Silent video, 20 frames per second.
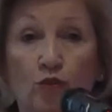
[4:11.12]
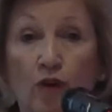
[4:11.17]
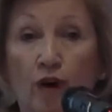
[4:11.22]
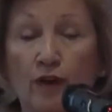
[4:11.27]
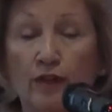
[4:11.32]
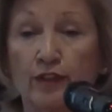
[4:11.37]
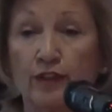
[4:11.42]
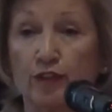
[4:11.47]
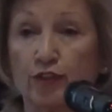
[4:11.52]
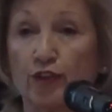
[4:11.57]

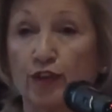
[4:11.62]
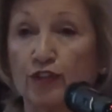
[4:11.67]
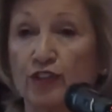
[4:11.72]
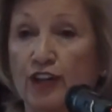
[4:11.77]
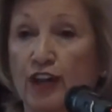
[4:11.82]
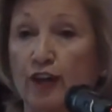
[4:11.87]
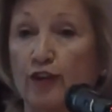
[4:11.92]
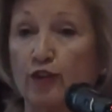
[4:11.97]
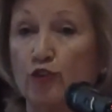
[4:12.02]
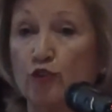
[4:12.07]
You are the
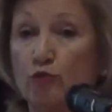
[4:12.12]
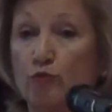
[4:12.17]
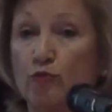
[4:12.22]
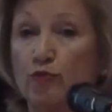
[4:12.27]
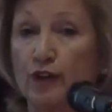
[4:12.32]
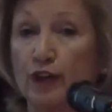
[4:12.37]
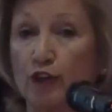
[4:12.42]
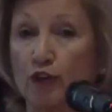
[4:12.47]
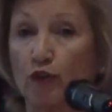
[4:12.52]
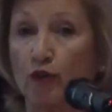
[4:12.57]
church, and
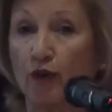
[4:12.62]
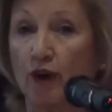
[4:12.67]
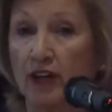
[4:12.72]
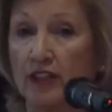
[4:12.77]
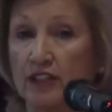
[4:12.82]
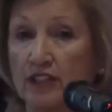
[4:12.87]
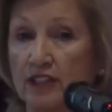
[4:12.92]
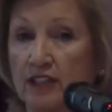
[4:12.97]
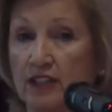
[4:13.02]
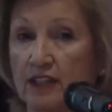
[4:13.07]
you bring
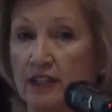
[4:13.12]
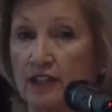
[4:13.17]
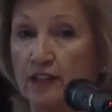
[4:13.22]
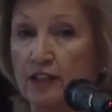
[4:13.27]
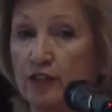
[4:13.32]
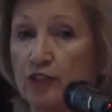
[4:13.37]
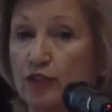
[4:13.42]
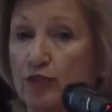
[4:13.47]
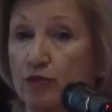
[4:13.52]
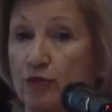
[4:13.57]
Christ
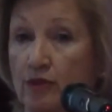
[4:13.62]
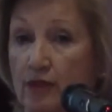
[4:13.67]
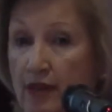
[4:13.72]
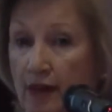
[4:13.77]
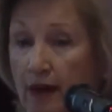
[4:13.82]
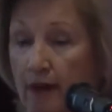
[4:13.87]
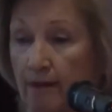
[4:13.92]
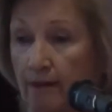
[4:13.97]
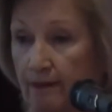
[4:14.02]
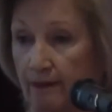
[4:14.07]
into
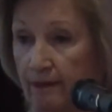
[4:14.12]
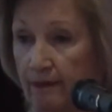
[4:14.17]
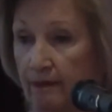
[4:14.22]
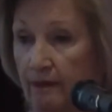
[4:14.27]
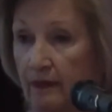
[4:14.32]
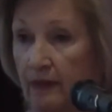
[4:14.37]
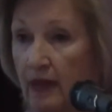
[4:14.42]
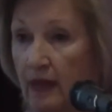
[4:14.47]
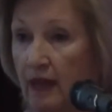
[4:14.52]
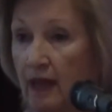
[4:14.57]
them.
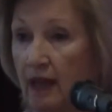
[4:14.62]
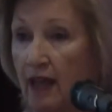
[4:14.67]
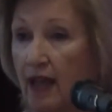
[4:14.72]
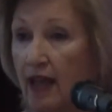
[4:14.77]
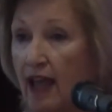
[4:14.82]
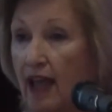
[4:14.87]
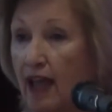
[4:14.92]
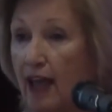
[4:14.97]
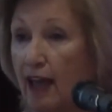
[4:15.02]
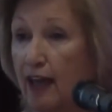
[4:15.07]

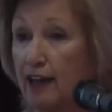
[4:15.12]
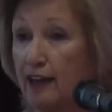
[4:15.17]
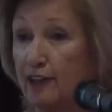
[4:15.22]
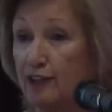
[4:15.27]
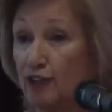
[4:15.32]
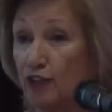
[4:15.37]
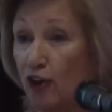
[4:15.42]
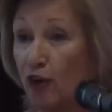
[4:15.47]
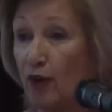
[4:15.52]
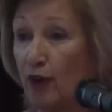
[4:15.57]

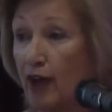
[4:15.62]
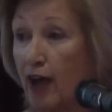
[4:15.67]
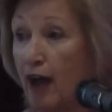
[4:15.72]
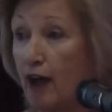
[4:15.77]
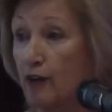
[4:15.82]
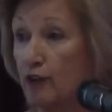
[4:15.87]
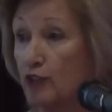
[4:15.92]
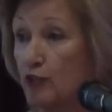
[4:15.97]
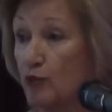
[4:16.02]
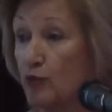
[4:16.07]
And at Zoe
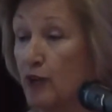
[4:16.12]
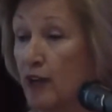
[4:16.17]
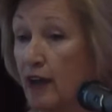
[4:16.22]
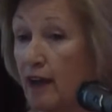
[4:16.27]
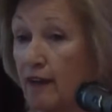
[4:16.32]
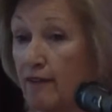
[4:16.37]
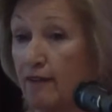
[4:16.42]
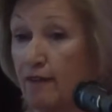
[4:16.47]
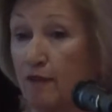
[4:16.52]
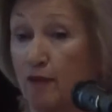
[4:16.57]
House,
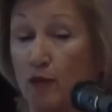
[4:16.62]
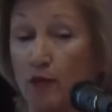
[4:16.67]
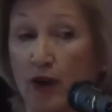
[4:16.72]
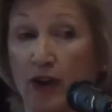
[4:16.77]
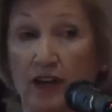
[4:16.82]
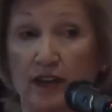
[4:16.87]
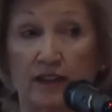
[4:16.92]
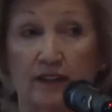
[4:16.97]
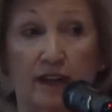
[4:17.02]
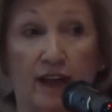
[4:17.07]
we
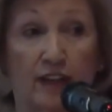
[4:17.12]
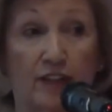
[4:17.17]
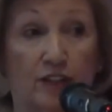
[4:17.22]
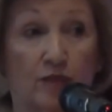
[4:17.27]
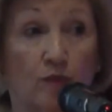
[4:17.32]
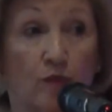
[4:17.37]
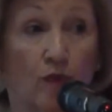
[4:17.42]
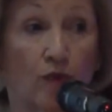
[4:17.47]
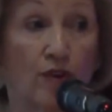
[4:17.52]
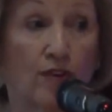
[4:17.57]
have
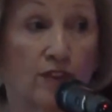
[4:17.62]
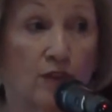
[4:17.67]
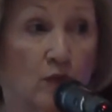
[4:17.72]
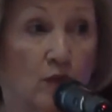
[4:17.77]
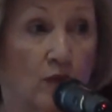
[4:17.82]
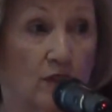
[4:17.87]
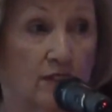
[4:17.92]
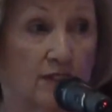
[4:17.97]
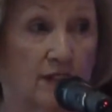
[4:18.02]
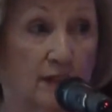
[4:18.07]
recognized more
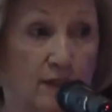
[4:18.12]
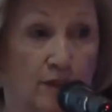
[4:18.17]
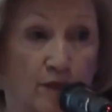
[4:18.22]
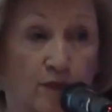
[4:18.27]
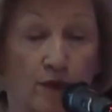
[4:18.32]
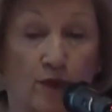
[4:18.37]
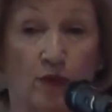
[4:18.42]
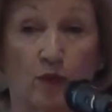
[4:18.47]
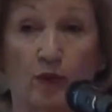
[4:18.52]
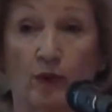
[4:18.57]
than once,
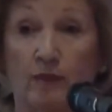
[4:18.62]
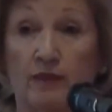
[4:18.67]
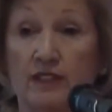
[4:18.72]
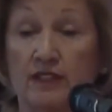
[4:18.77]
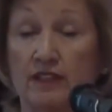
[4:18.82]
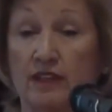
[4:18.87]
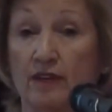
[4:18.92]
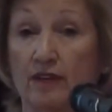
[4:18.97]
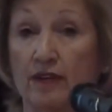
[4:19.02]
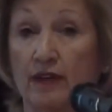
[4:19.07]
and through the
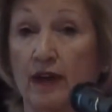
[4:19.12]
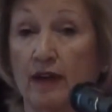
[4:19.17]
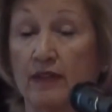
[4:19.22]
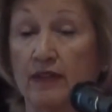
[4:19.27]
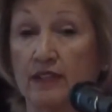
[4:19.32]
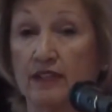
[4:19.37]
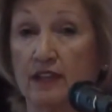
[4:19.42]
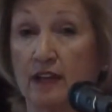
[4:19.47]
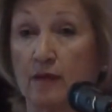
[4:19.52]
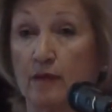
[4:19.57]
Women's Center
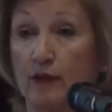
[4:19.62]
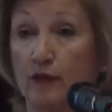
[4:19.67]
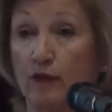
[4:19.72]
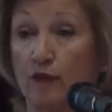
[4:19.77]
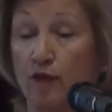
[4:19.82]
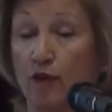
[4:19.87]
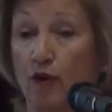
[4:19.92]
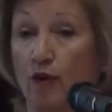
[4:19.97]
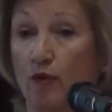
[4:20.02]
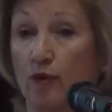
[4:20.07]
now that's
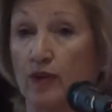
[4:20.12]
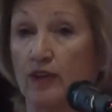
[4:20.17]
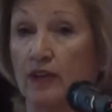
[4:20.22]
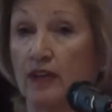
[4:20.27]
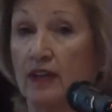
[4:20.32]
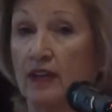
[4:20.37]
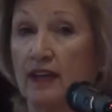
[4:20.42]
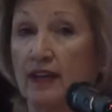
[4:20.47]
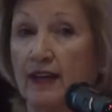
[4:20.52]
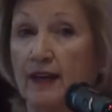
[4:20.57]
coming
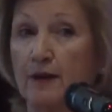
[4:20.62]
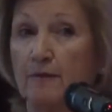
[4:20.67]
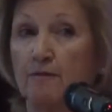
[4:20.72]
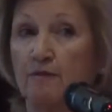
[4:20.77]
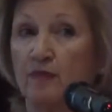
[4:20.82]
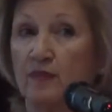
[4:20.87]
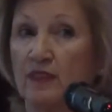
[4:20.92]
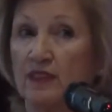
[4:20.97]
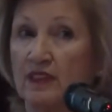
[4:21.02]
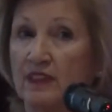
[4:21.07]
forward,
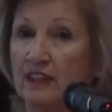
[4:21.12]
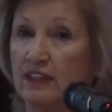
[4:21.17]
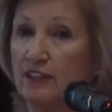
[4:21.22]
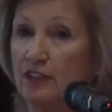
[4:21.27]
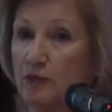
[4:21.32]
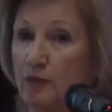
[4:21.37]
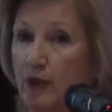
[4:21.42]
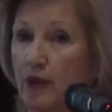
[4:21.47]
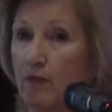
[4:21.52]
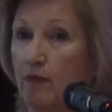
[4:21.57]

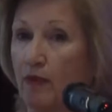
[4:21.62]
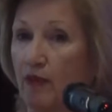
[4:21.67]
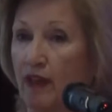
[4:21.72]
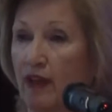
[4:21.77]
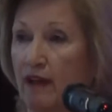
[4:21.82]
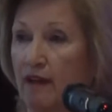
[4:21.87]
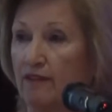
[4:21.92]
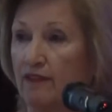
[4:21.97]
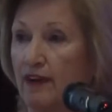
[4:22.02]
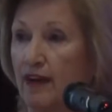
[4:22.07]
these
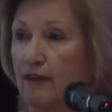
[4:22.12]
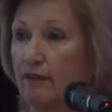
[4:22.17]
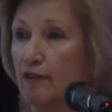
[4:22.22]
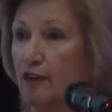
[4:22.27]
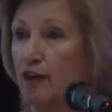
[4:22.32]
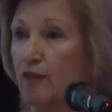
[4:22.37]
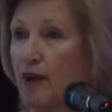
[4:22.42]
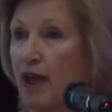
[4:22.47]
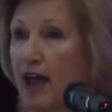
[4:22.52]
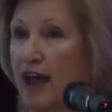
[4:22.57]
people have
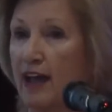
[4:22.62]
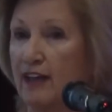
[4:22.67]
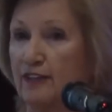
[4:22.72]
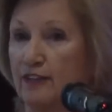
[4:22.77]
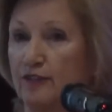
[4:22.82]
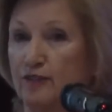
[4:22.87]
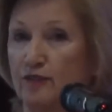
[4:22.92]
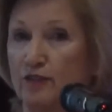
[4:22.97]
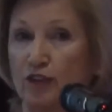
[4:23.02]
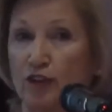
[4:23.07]
never
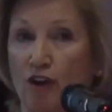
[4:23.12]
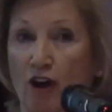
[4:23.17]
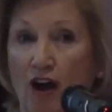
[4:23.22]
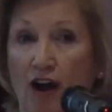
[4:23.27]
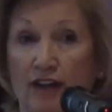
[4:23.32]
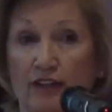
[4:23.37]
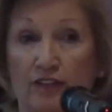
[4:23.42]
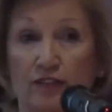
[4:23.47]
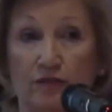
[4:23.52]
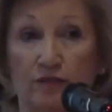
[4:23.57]
had
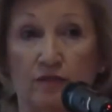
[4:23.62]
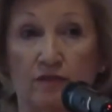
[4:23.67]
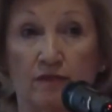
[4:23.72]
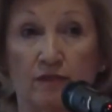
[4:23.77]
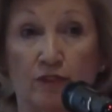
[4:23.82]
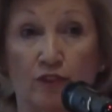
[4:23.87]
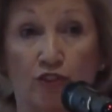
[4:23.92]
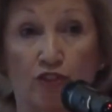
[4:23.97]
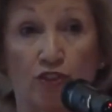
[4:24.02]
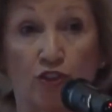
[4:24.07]
God
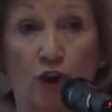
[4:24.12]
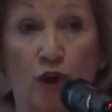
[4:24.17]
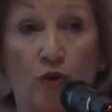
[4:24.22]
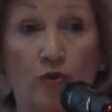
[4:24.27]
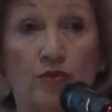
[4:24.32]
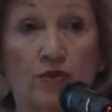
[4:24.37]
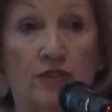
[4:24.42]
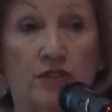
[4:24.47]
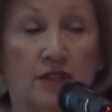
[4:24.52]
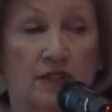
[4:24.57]

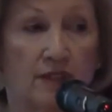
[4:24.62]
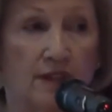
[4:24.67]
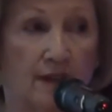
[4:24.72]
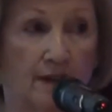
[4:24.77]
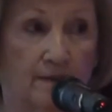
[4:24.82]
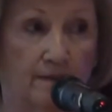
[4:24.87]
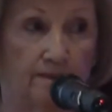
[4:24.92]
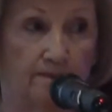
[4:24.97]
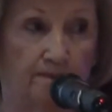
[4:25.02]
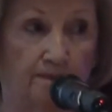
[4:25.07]
shown to
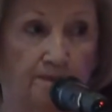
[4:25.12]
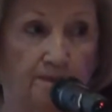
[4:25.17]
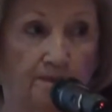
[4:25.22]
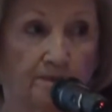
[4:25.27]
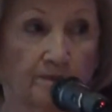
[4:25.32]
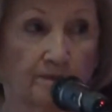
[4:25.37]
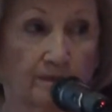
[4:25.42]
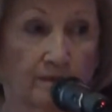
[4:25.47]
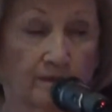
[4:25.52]
them.